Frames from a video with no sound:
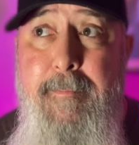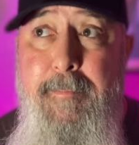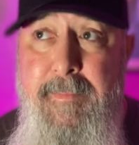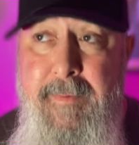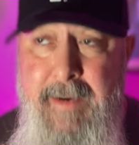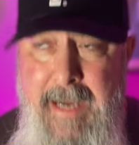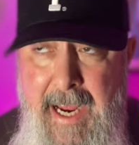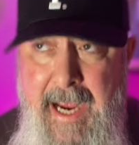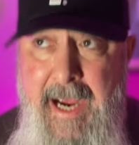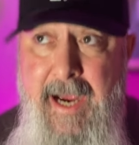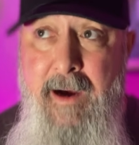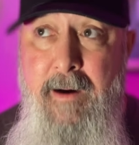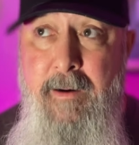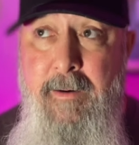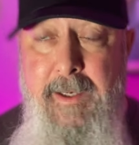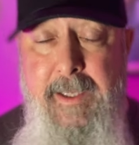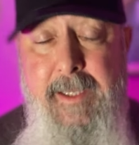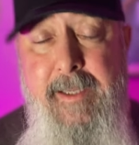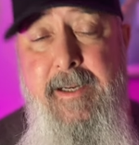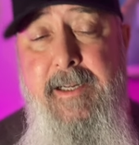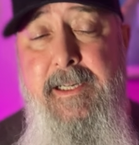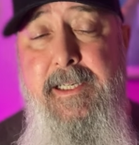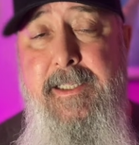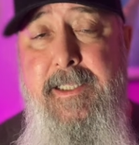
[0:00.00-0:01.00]
now
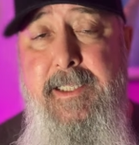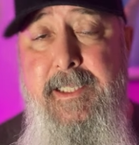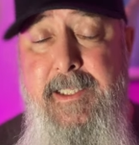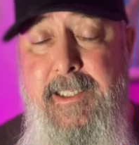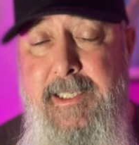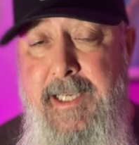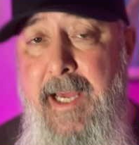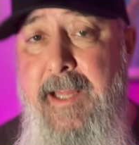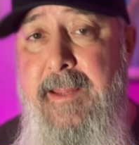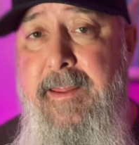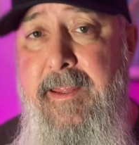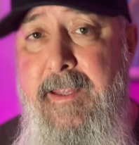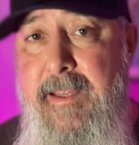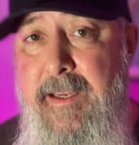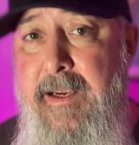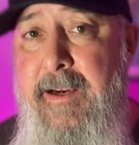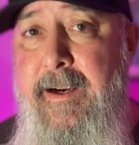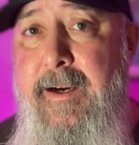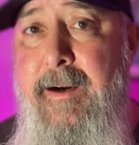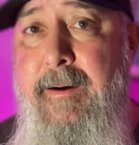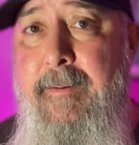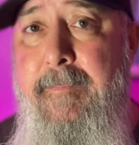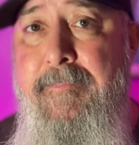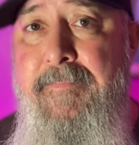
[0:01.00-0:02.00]
in its 10th
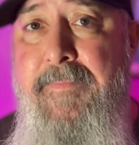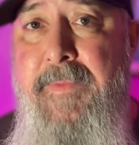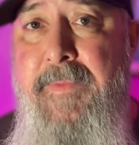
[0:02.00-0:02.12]
year.